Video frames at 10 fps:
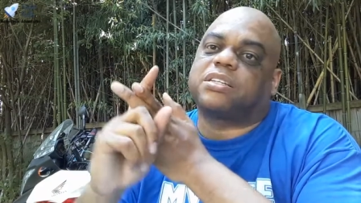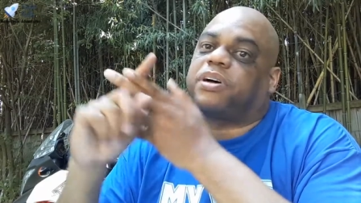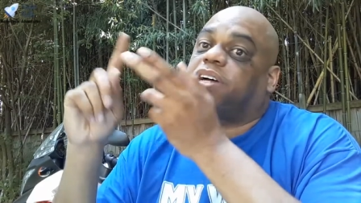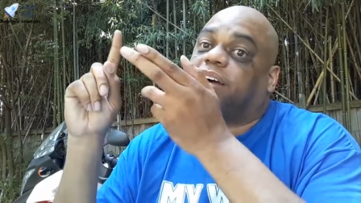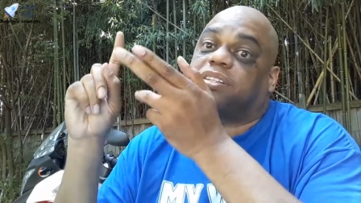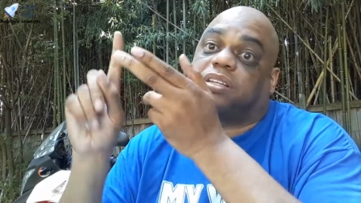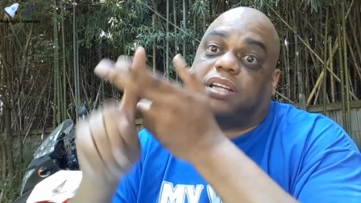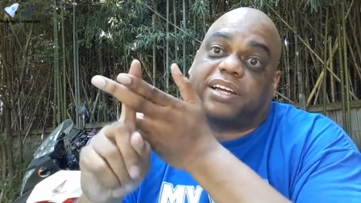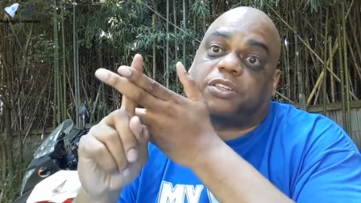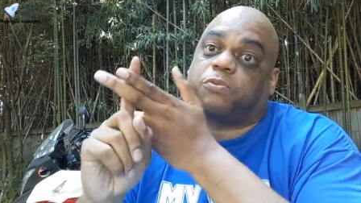about how to
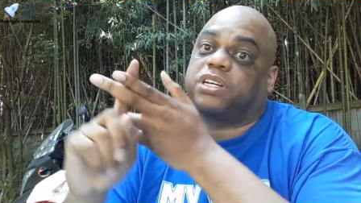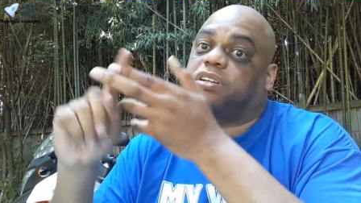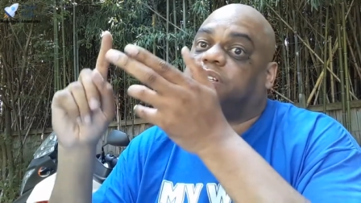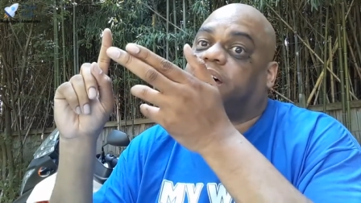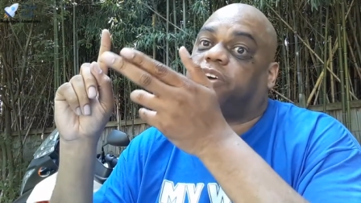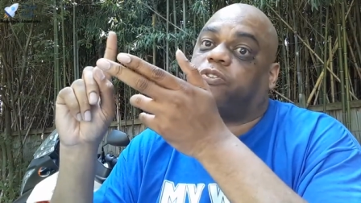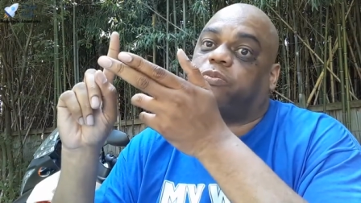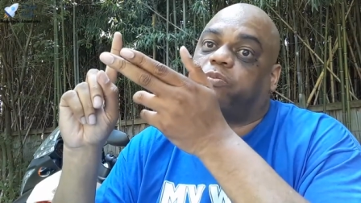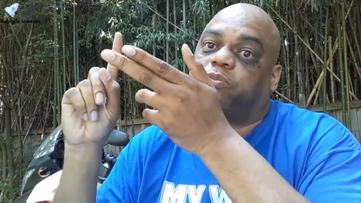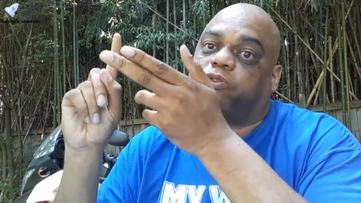select wheels, how to
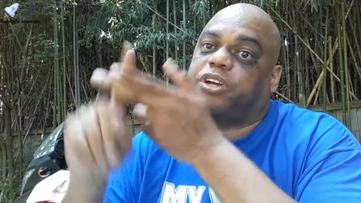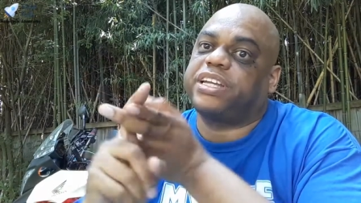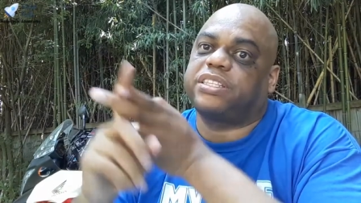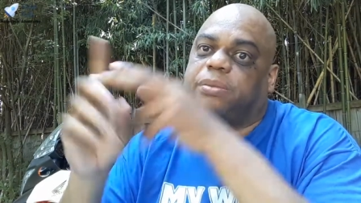read